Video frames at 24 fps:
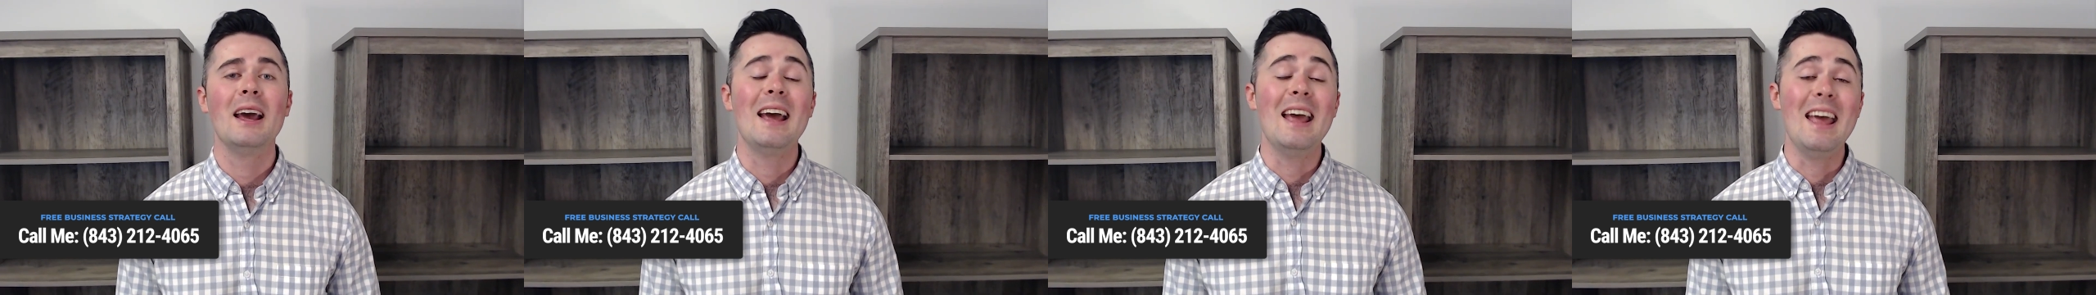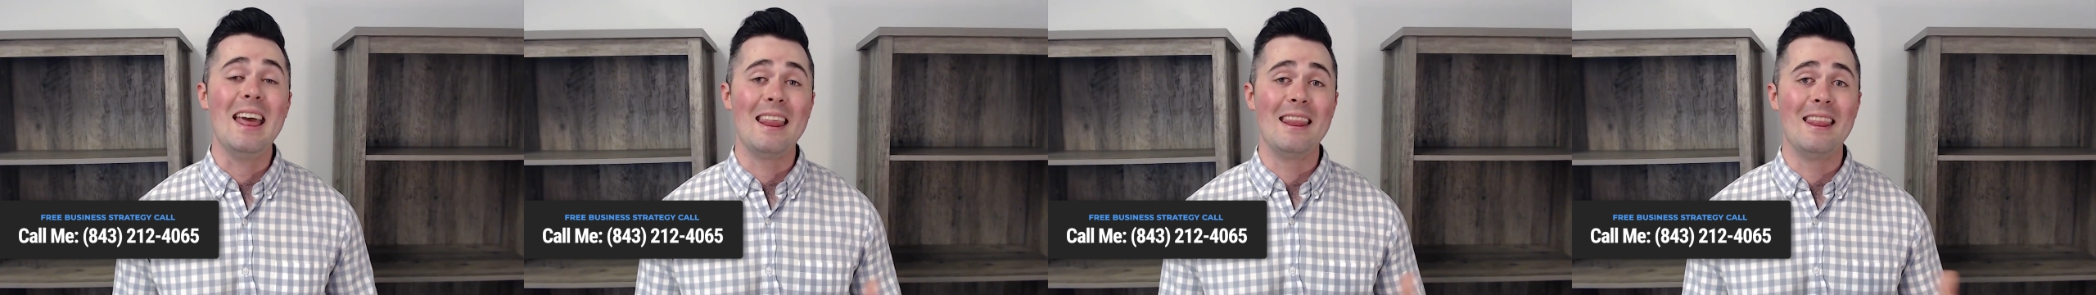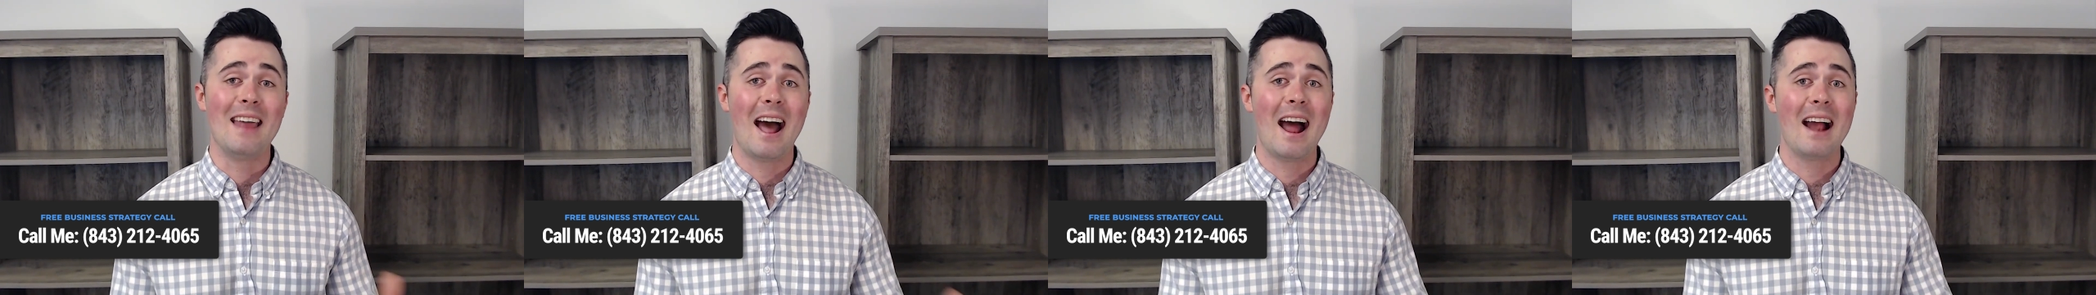
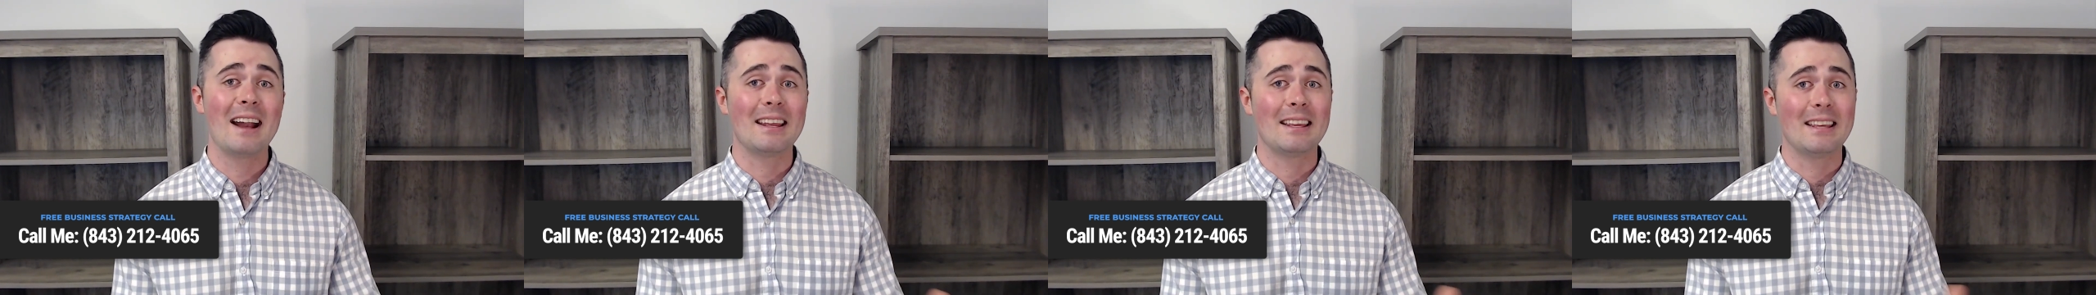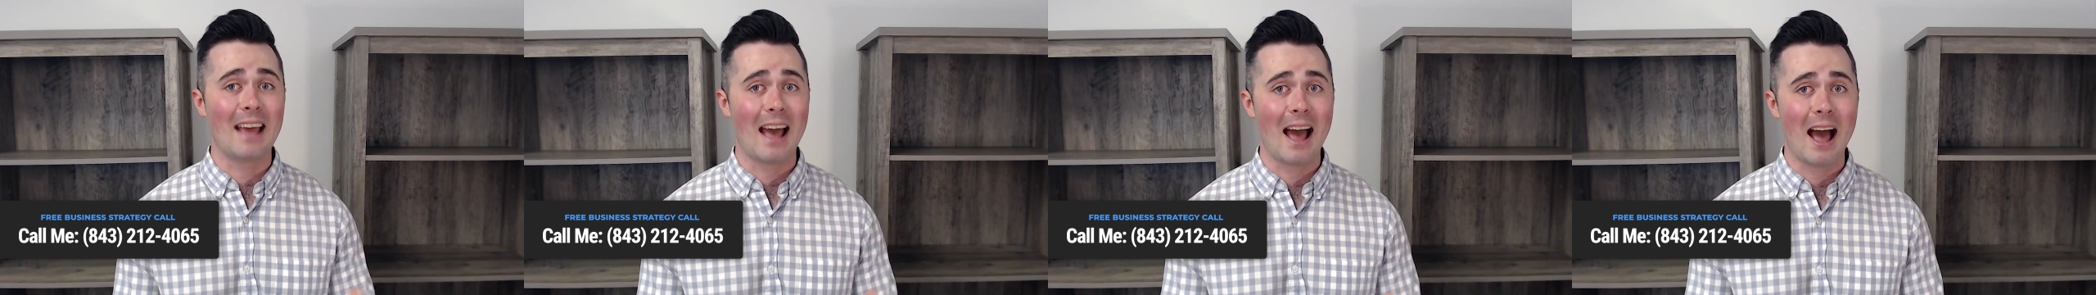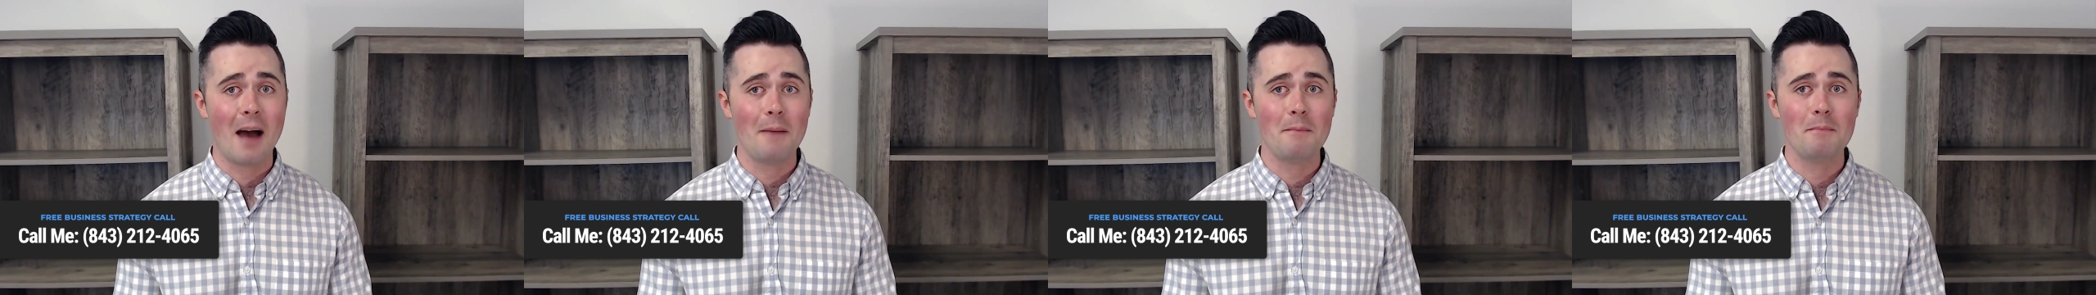That
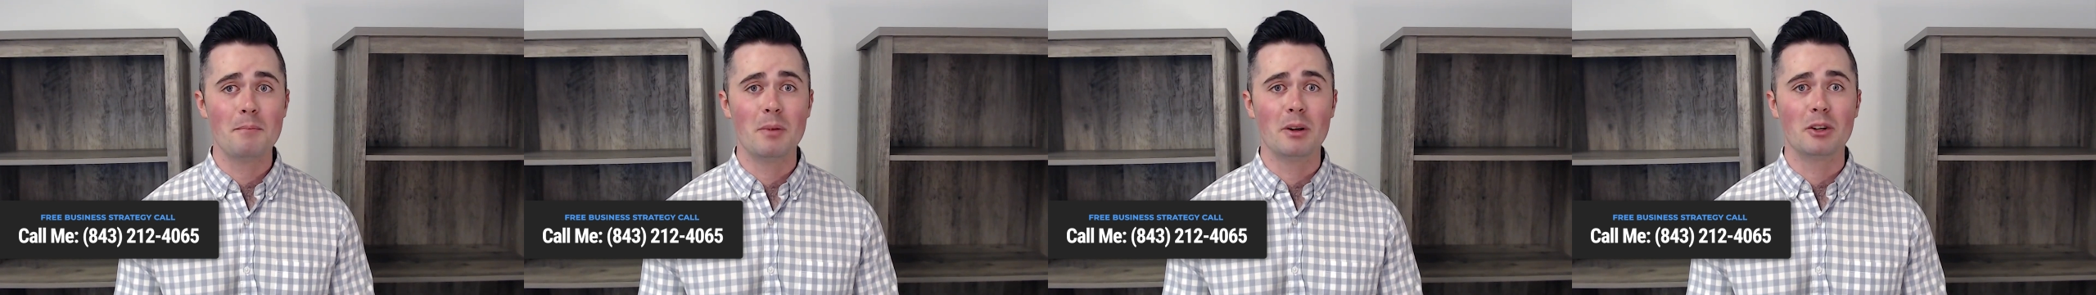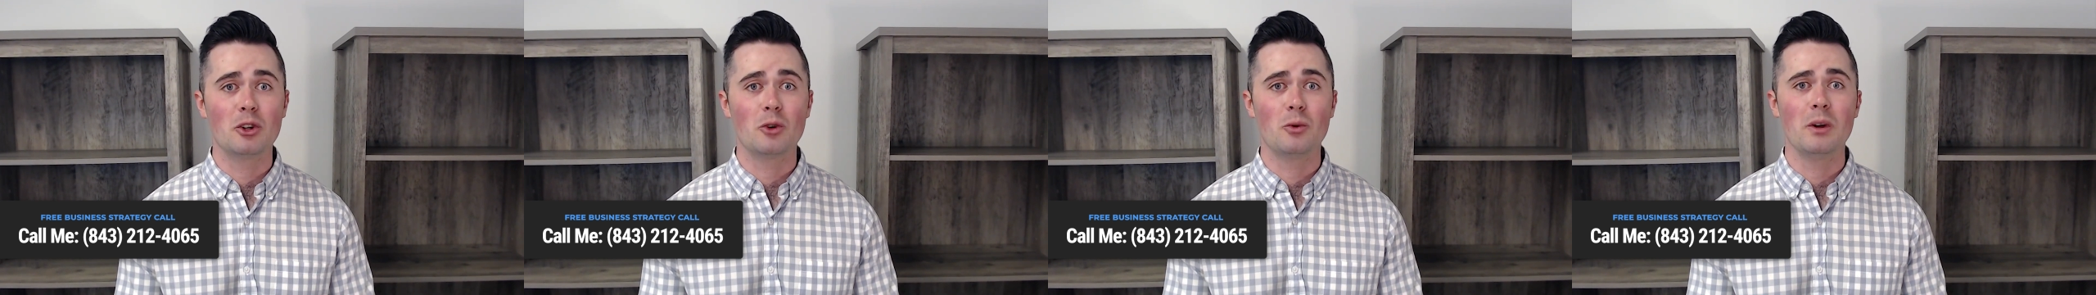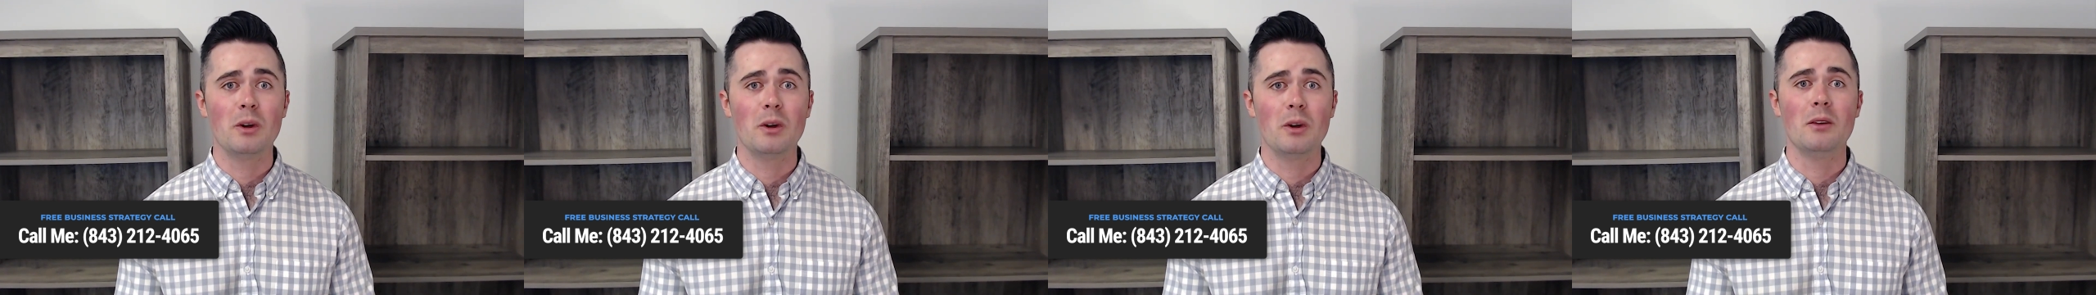gap
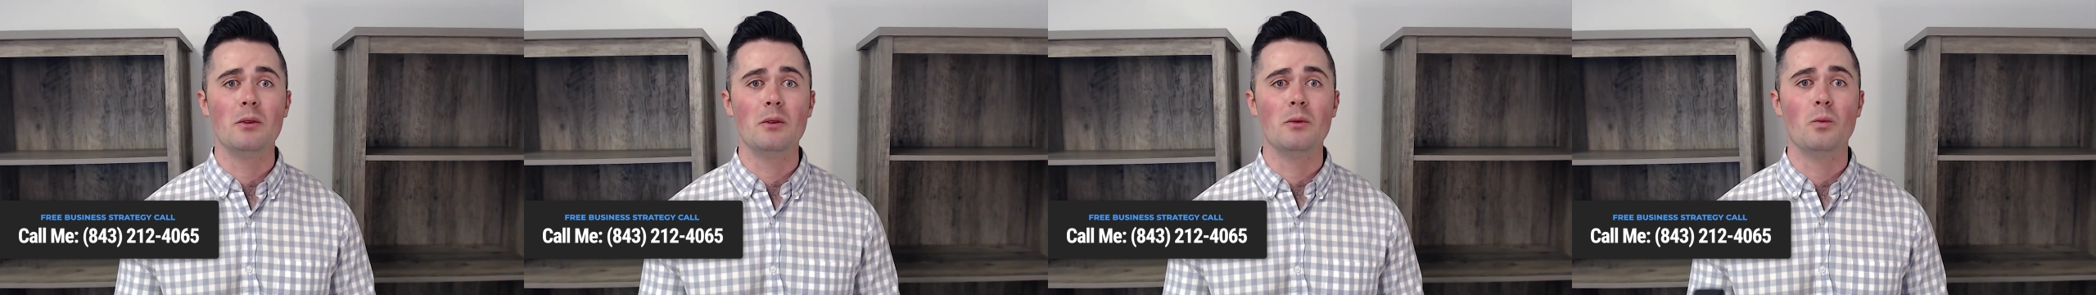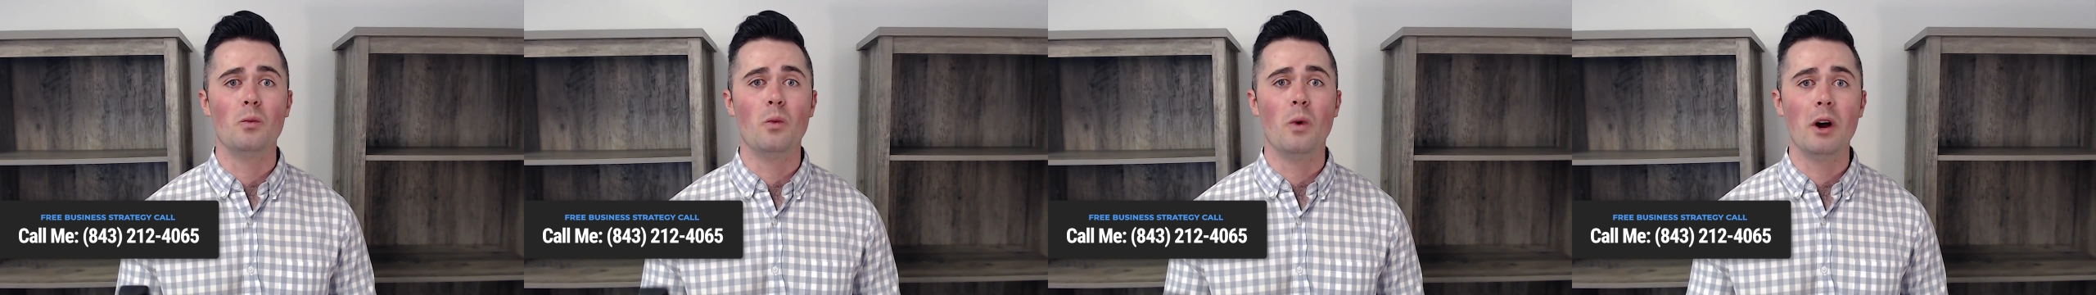between